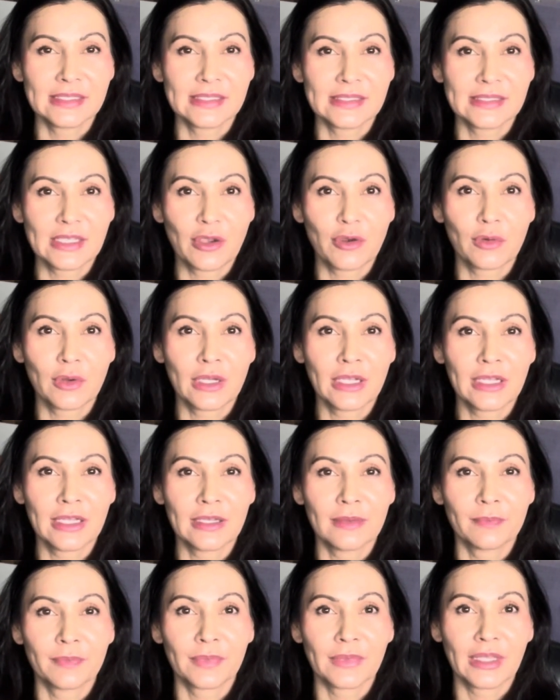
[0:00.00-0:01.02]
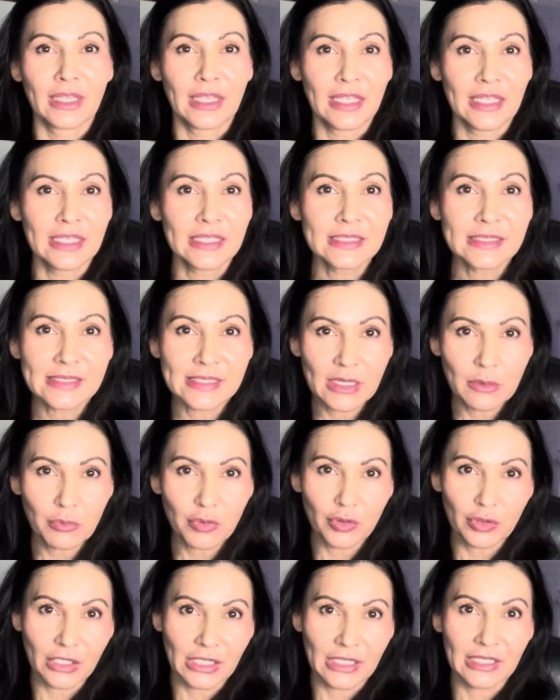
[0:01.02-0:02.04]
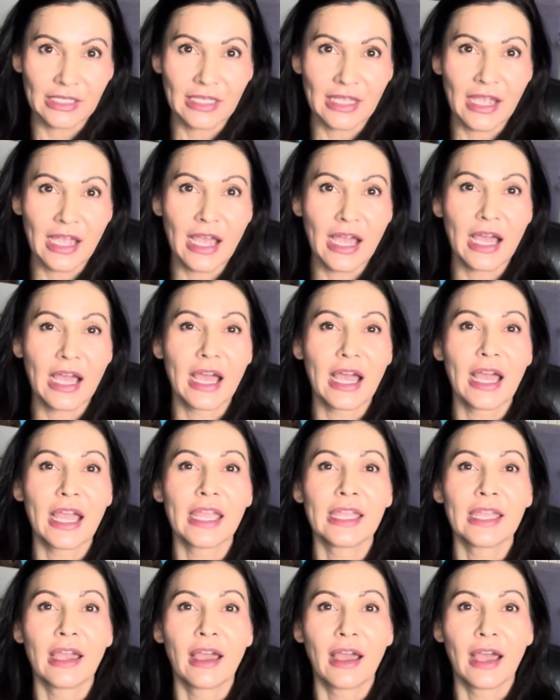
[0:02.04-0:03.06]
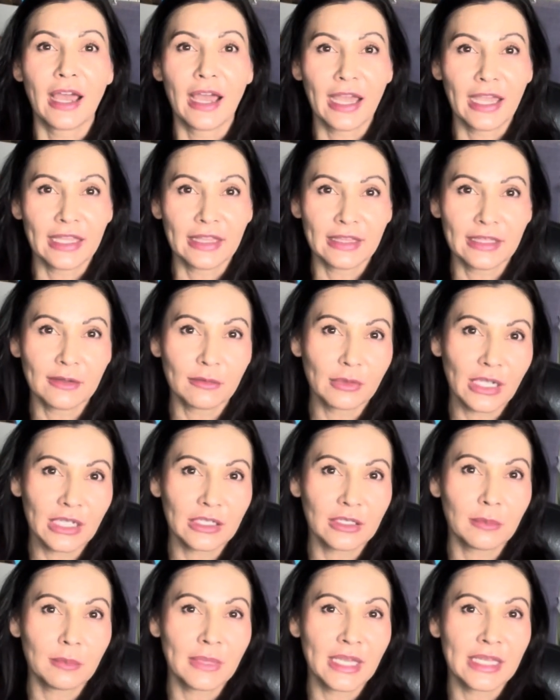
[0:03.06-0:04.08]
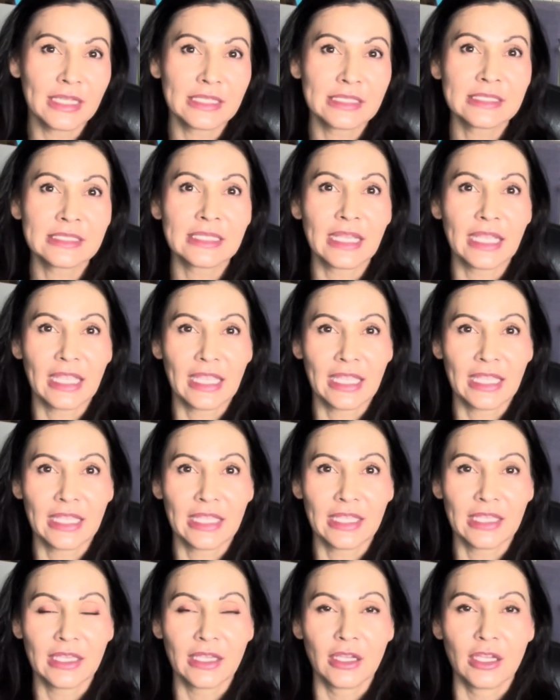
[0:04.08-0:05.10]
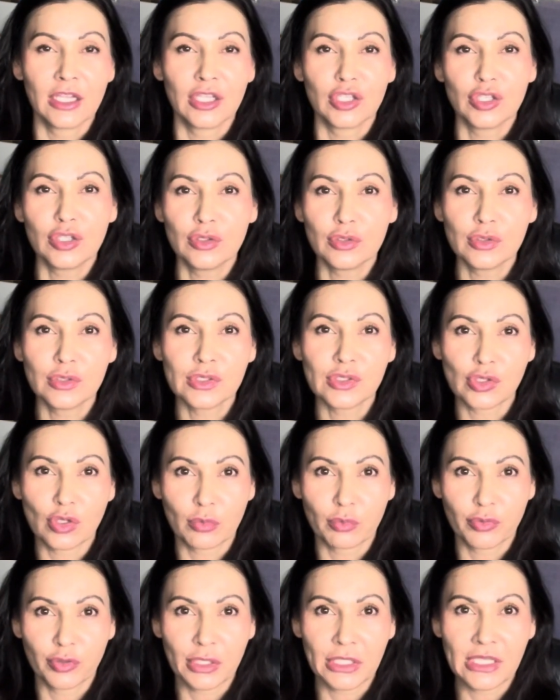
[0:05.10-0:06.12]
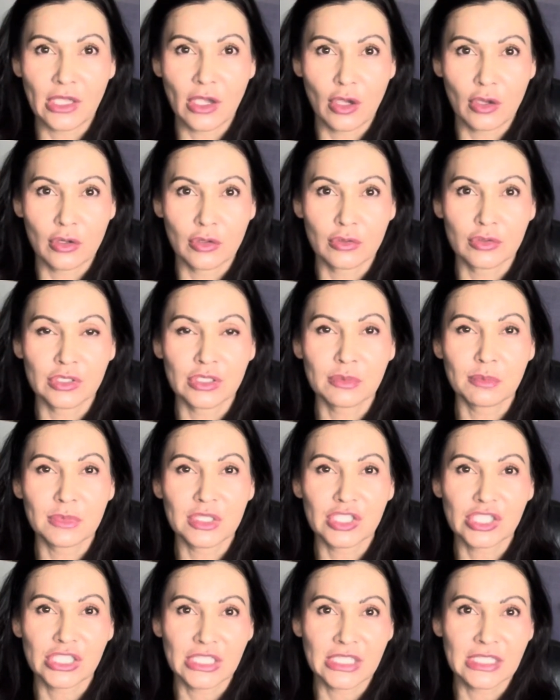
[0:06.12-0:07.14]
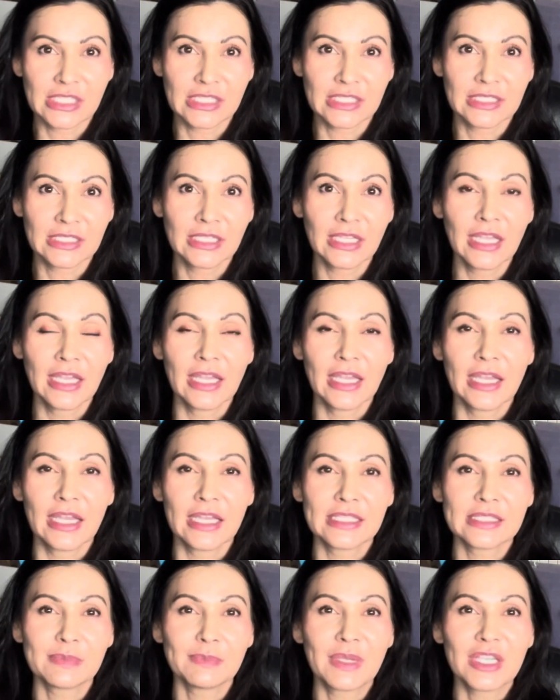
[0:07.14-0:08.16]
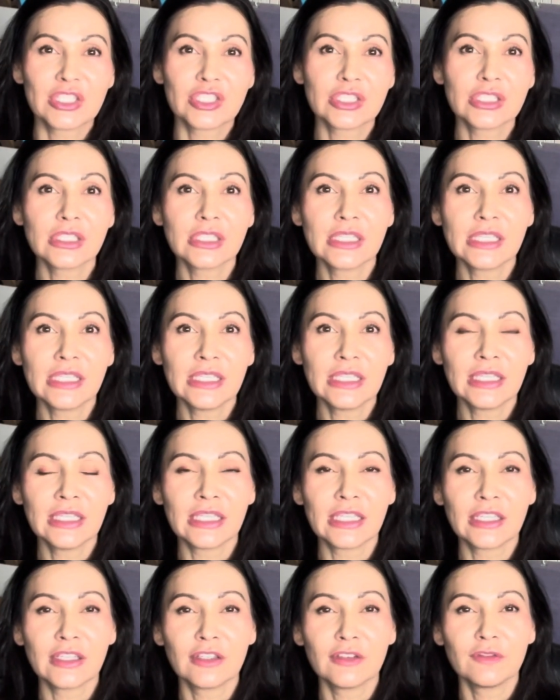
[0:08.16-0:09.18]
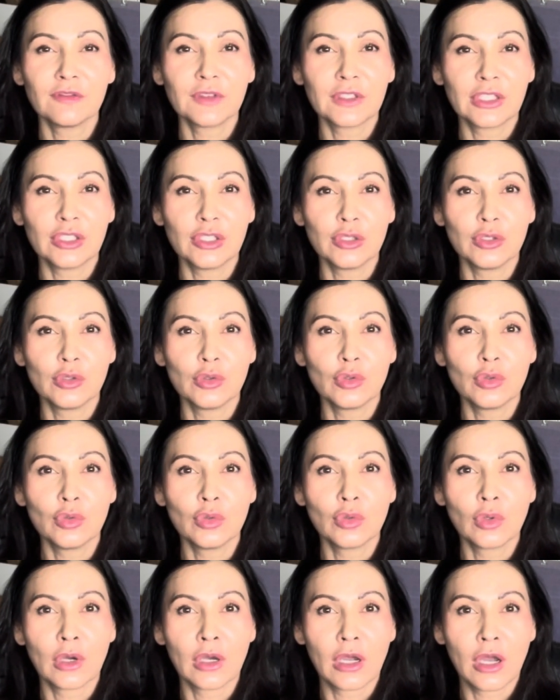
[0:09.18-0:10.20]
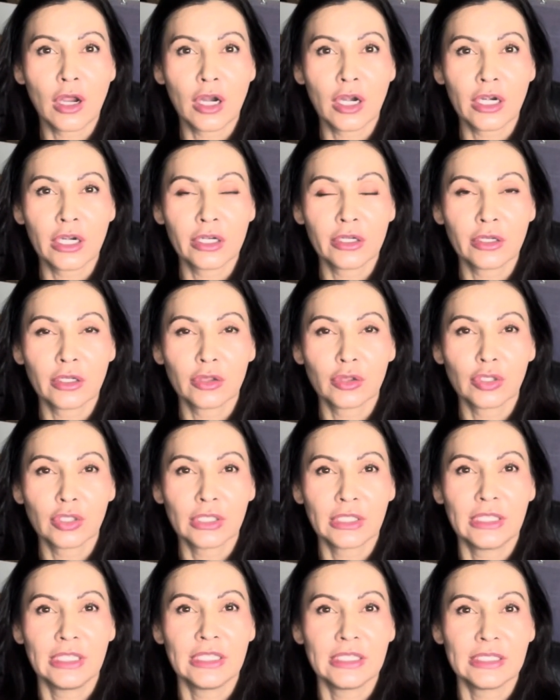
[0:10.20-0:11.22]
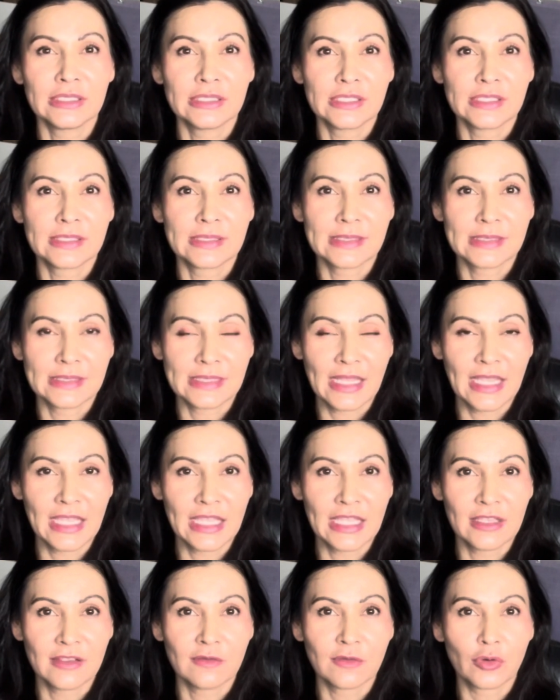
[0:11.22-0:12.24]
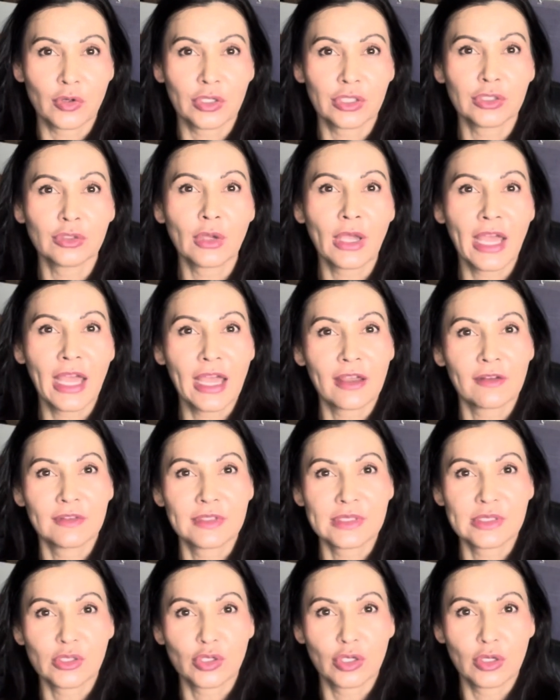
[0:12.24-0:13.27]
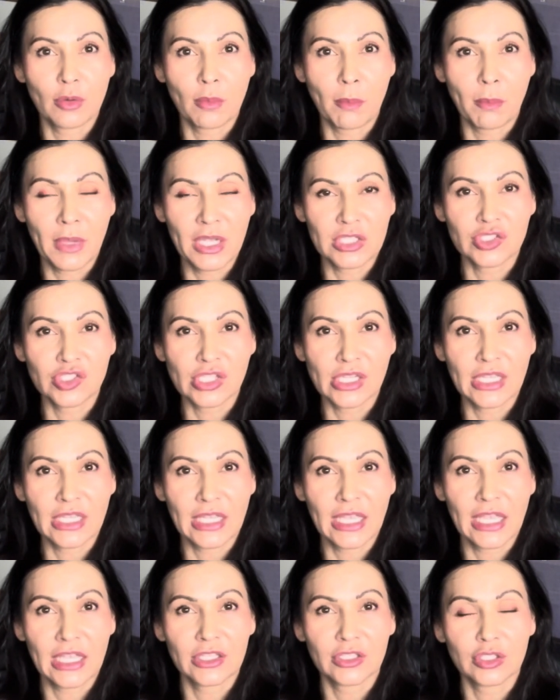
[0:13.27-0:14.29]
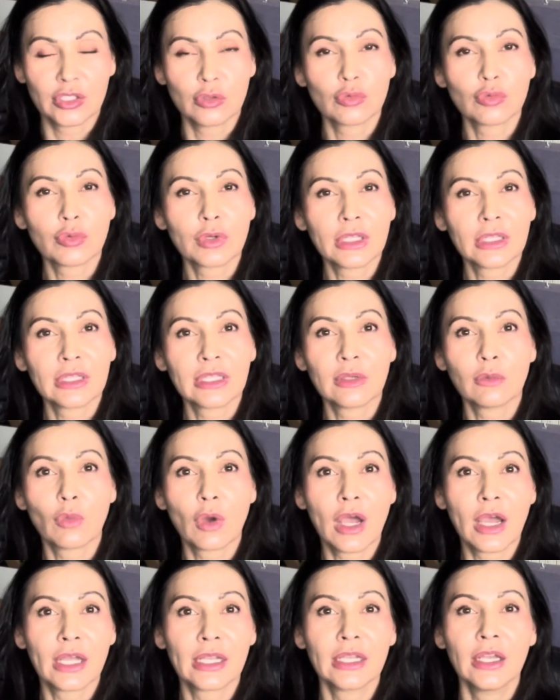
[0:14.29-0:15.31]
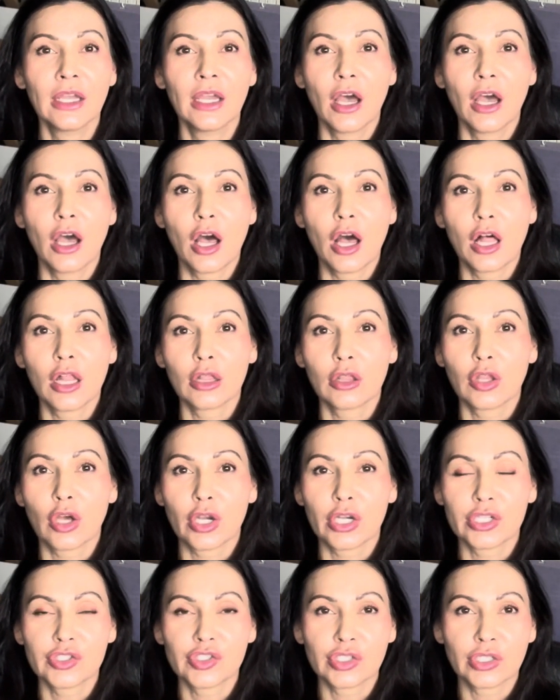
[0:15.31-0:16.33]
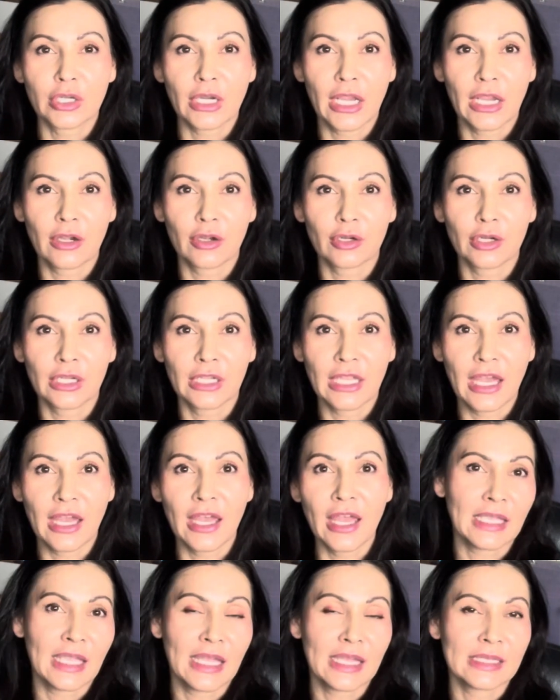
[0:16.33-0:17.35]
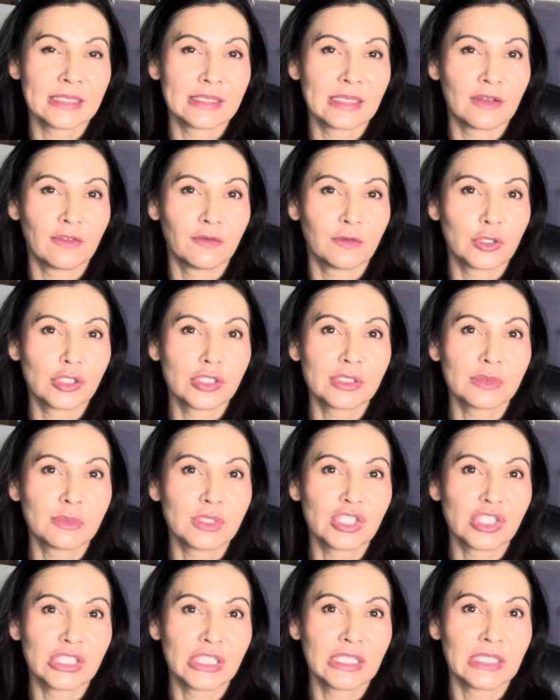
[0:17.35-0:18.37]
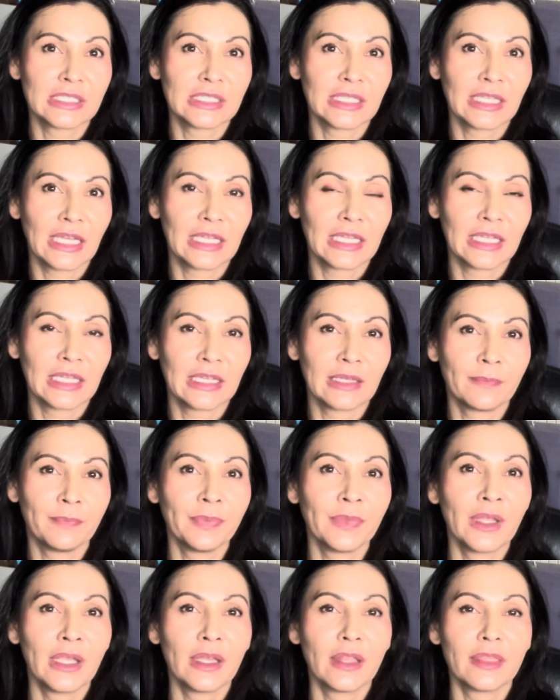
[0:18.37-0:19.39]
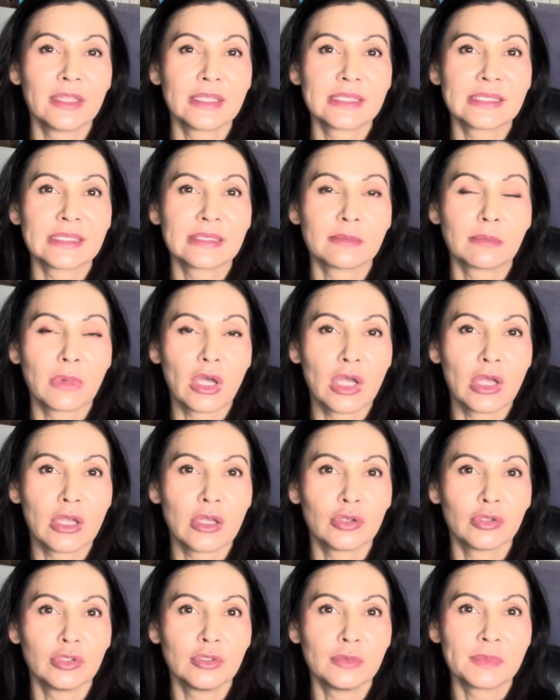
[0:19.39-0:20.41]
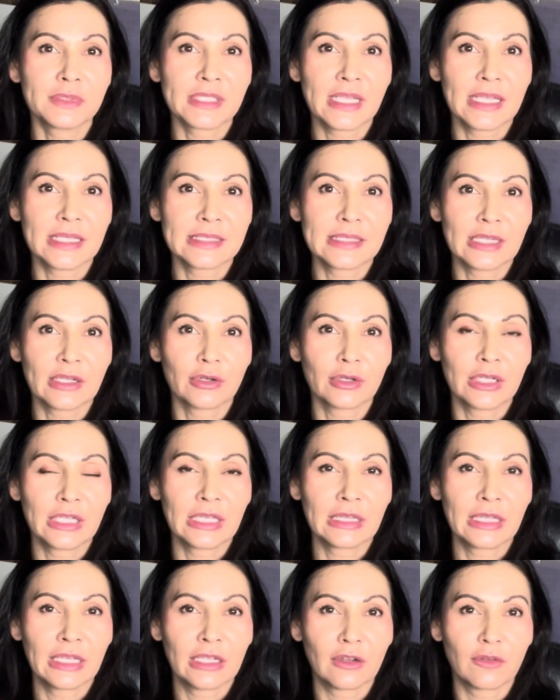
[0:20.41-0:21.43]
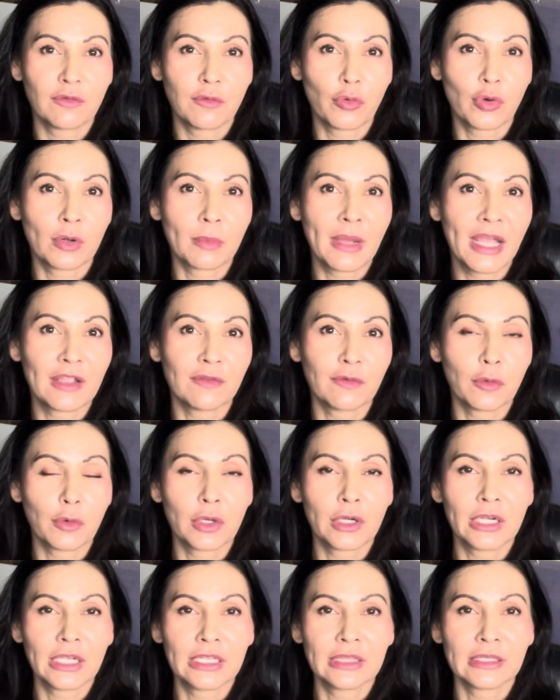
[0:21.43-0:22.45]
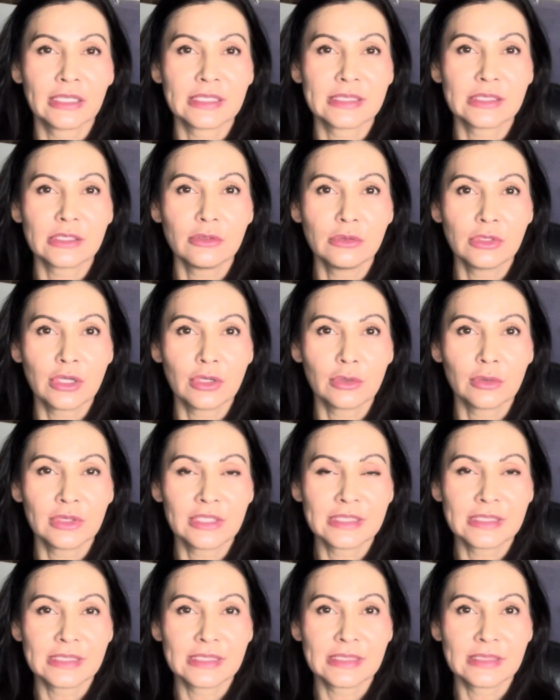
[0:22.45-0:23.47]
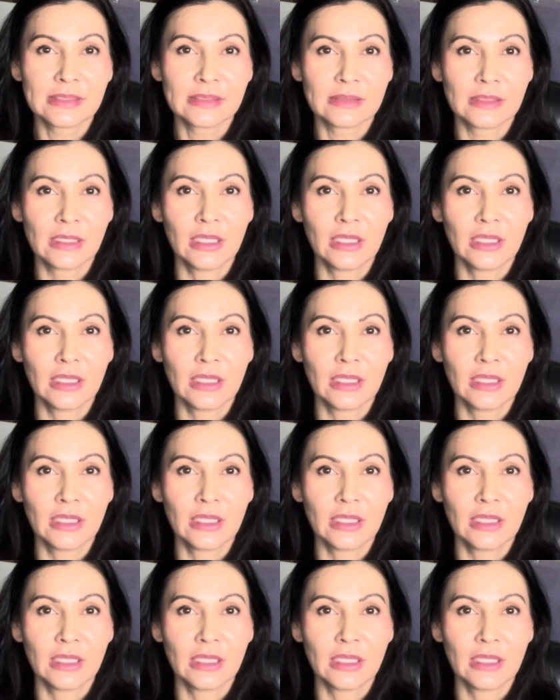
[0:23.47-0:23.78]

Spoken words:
So in summary, I highly recommend a used or pre-owned machine, especially if you are looking to save or you have a certain budget and you really want a larger area. As a first machine, getting the small hoop size area like a 4x4, unless you know this is